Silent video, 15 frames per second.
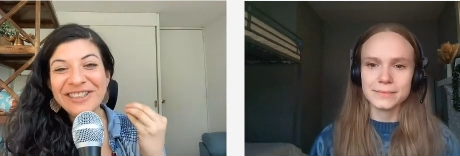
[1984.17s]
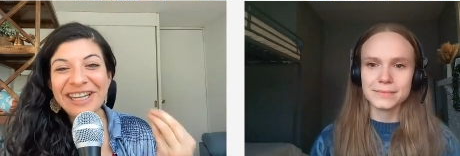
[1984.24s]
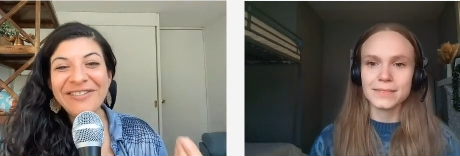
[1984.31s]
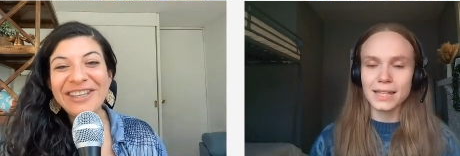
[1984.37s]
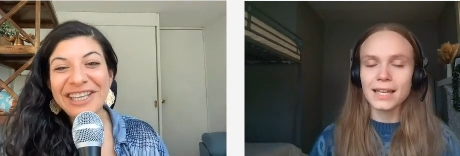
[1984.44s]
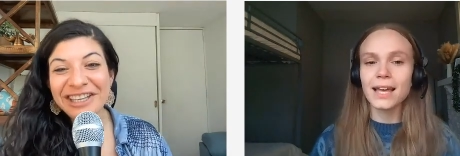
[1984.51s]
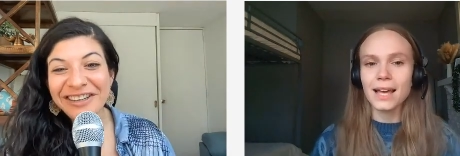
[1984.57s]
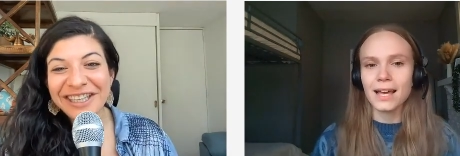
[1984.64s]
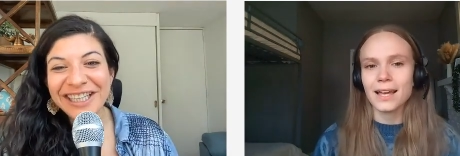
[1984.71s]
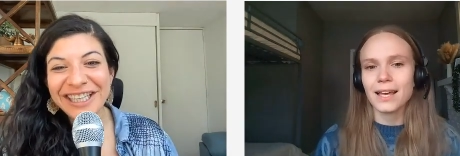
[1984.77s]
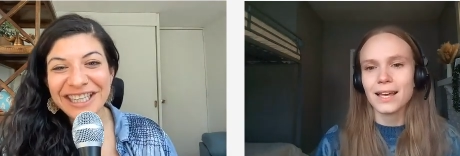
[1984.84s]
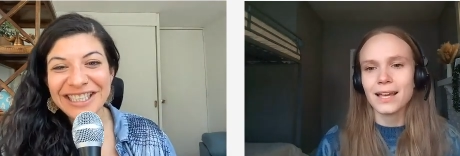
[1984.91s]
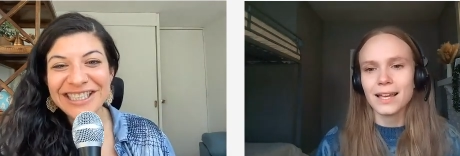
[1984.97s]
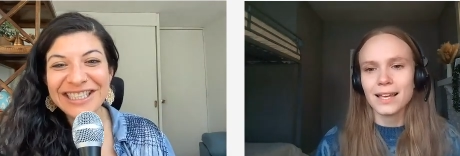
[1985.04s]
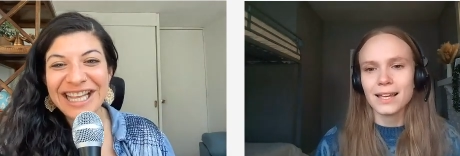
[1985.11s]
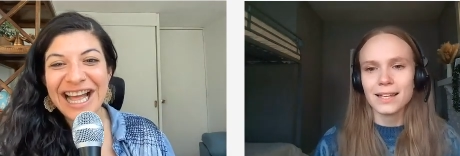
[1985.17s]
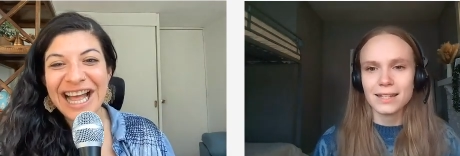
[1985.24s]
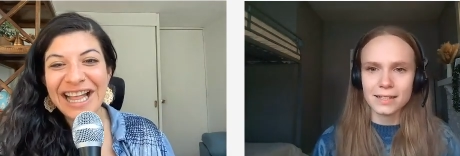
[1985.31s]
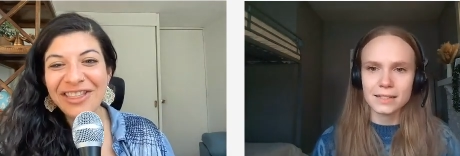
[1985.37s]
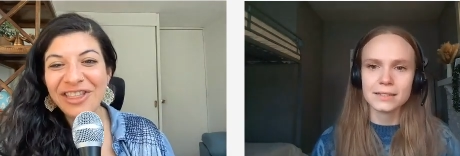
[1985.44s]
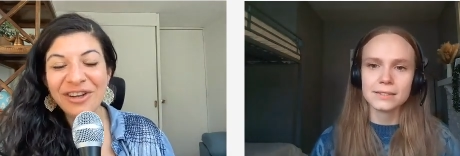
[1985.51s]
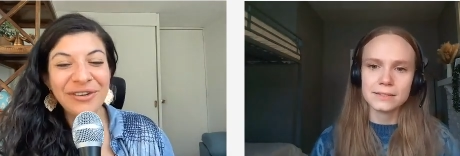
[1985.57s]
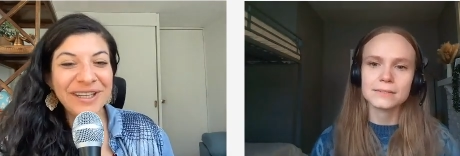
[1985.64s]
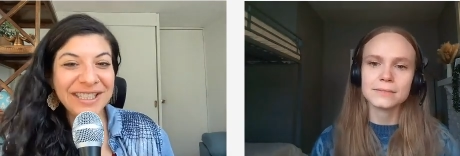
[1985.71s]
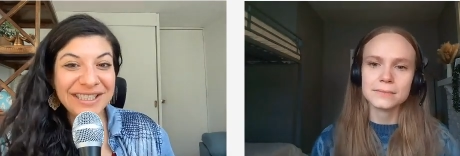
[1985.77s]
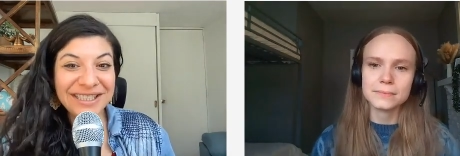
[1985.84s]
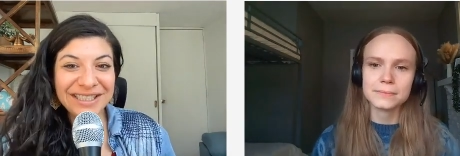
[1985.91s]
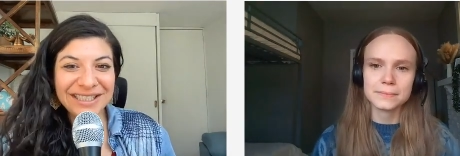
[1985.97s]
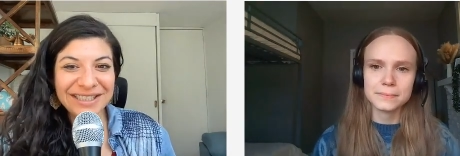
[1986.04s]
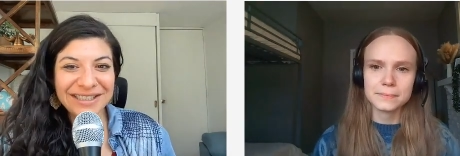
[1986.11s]
Speaker 1: what I'm yeah. hearing is that there
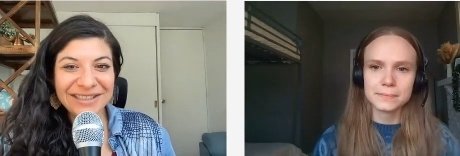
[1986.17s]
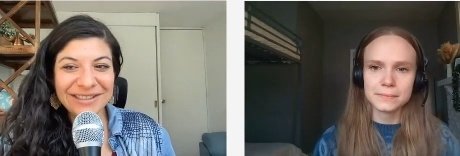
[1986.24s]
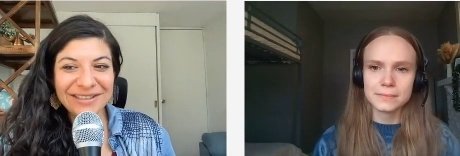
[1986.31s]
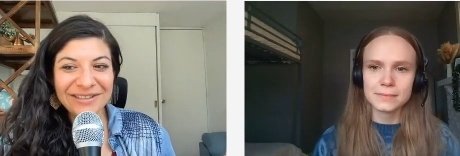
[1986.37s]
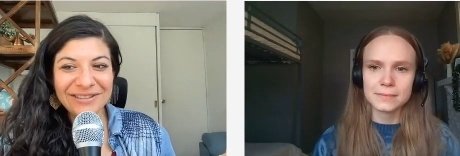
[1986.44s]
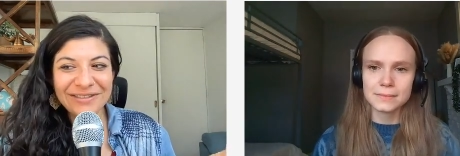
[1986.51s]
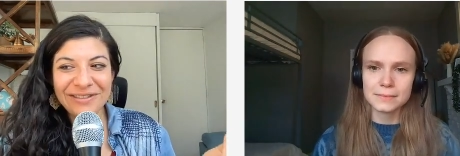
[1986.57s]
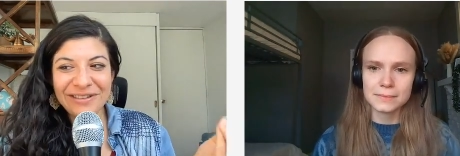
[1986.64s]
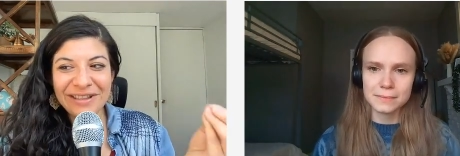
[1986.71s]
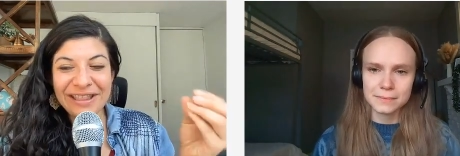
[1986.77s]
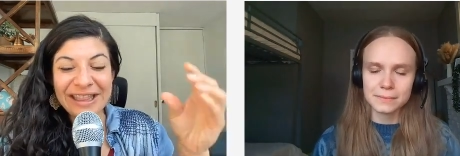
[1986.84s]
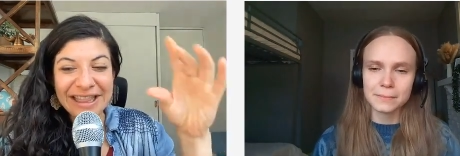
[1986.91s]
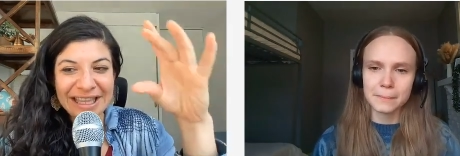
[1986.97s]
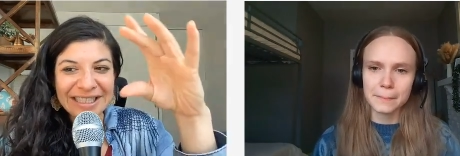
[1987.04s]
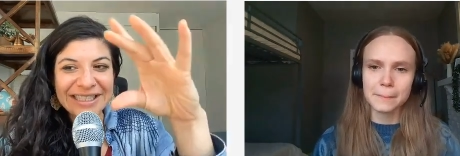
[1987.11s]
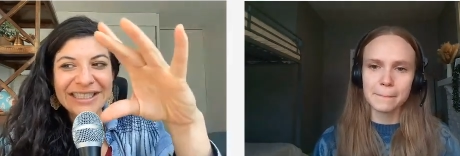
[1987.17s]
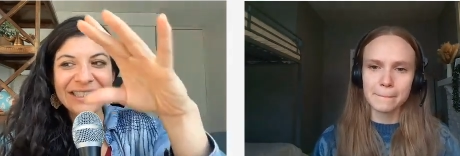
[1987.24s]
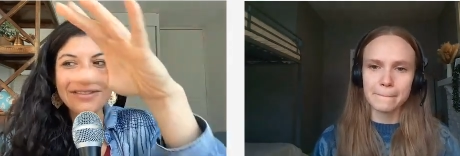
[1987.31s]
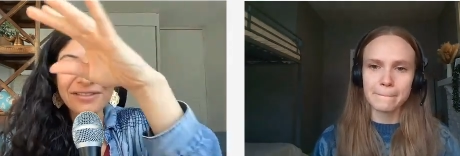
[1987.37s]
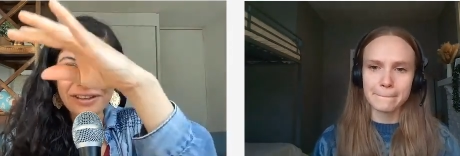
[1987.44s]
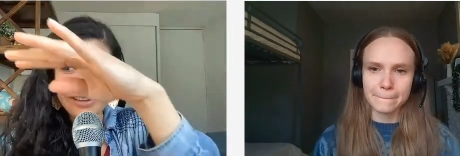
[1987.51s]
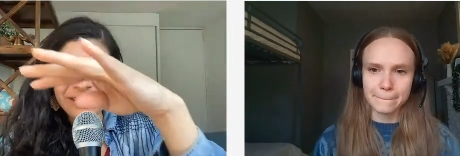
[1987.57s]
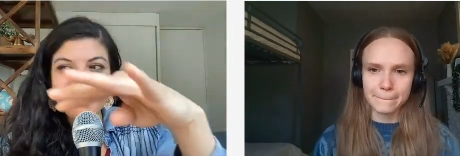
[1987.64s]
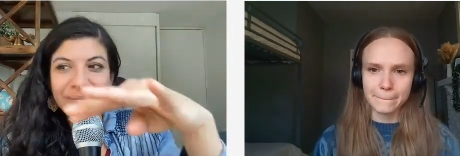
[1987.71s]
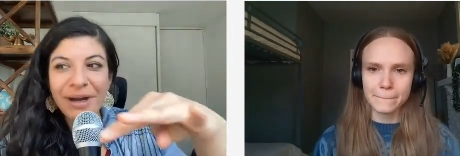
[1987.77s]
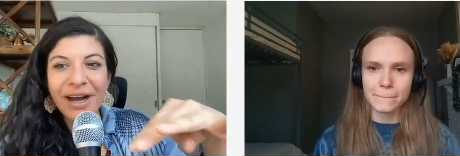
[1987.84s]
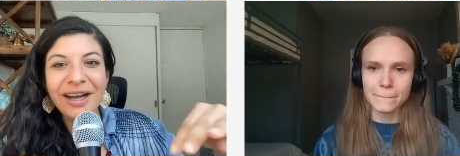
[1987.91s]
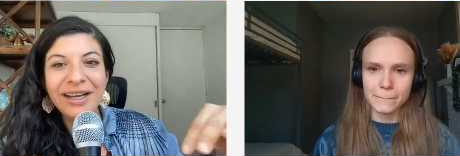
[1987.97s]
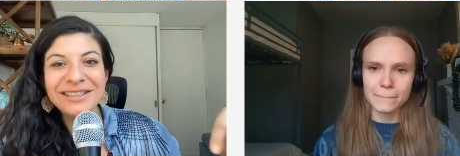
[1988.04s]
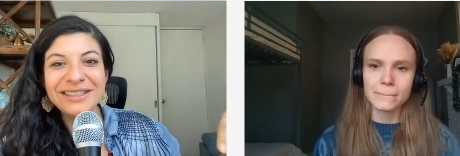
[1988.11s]
is this is a very
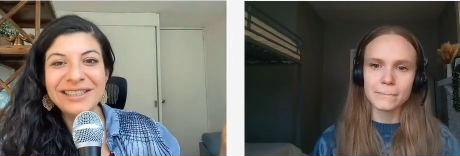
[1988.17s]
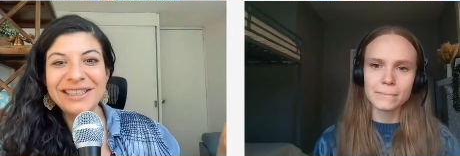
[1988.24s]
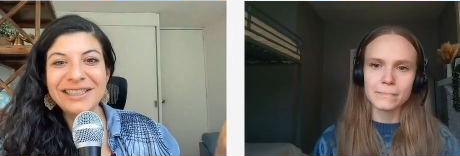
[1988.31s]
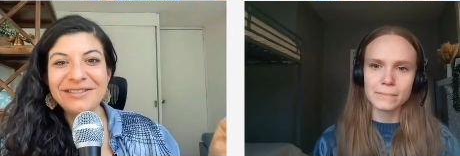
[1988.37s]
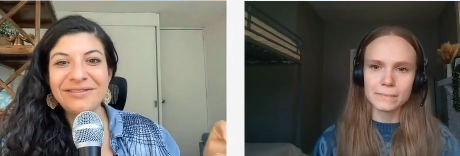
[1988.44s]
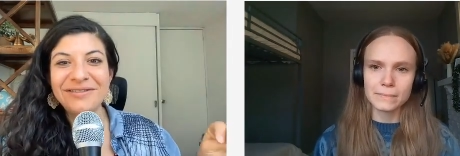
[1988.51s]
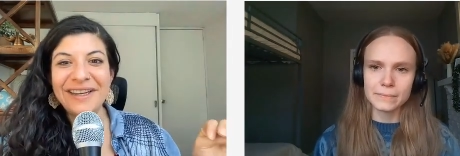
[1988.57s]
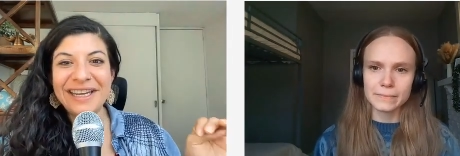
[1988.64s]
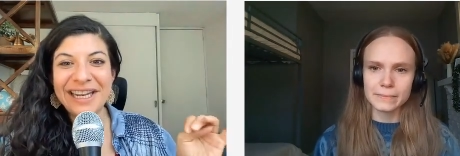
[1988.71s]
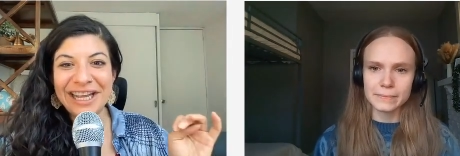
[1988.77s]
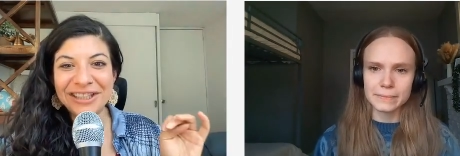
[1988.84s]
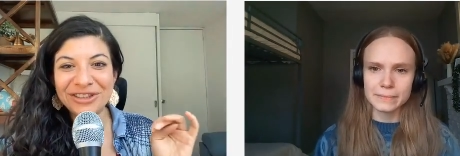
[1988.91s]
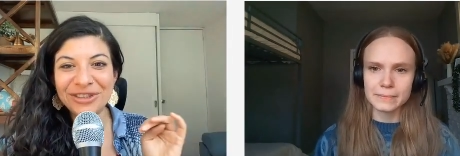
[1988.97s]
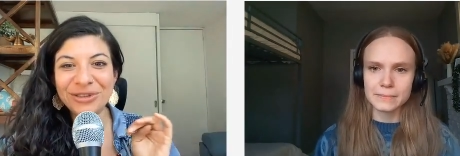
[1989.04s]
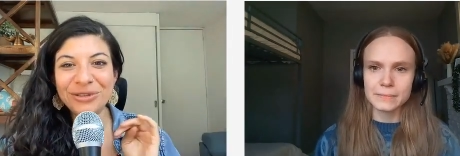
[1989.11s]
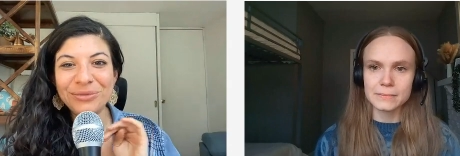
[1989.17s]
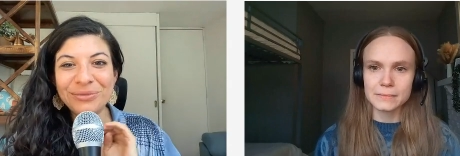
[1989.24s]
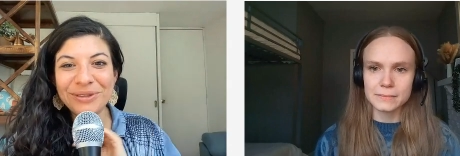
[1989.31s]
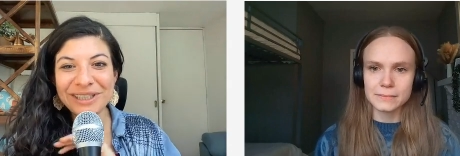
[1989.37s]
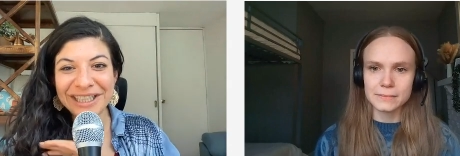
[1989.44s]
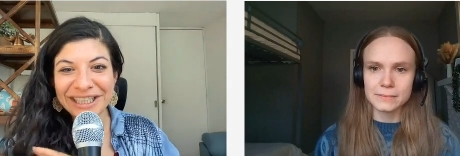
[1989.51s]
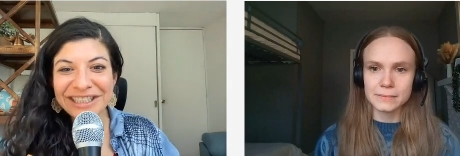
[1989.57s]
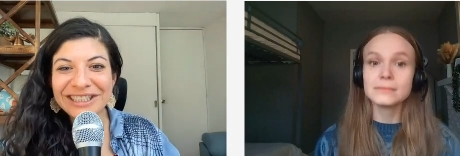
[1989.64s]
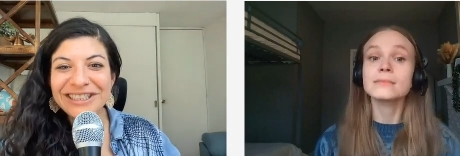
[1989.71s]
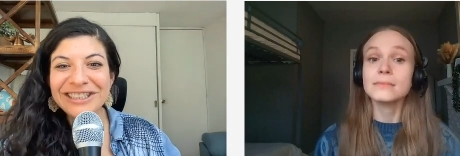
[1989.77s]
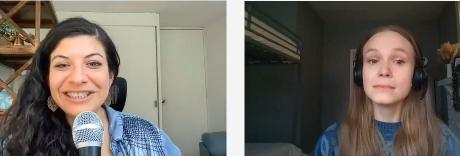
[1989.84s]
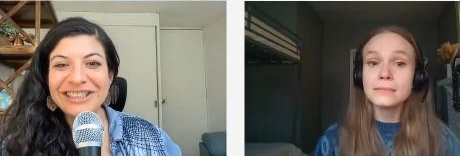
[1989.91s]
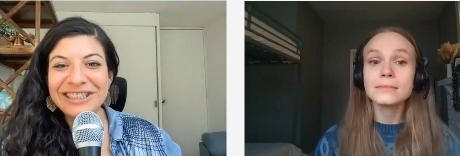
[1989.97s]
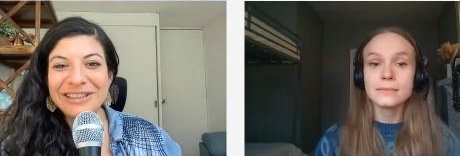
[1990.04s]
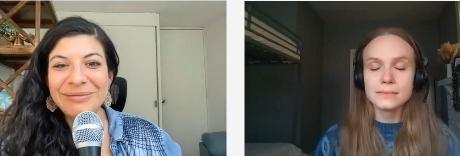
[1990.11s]
positive financial
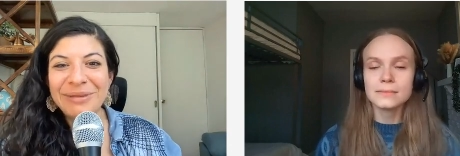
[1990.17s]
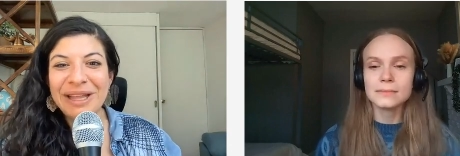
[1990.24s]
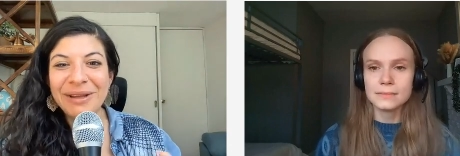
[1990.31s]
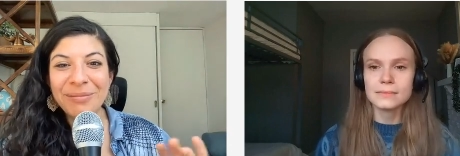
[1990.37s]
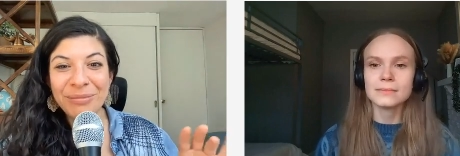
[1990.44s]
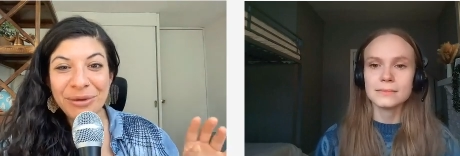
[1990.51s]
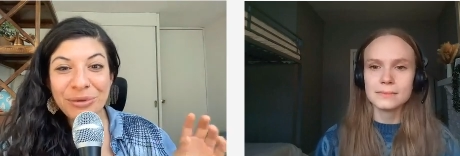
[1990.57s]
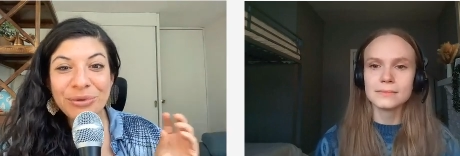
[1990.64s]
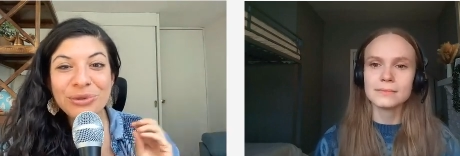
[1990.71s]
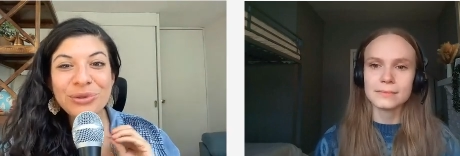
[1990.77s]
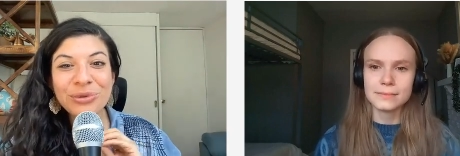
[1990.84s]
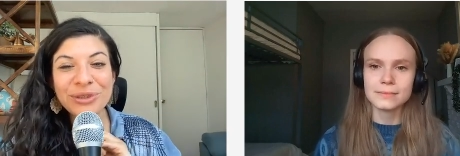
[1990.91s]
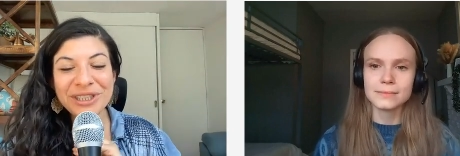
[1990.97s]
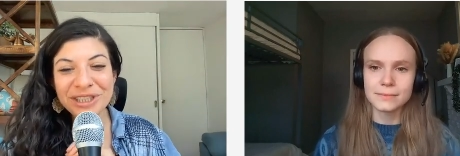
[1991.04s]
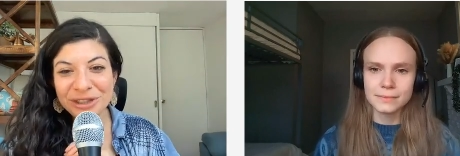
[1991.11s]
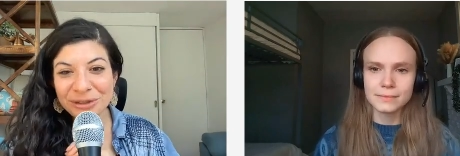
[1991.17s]
relationship, like mutually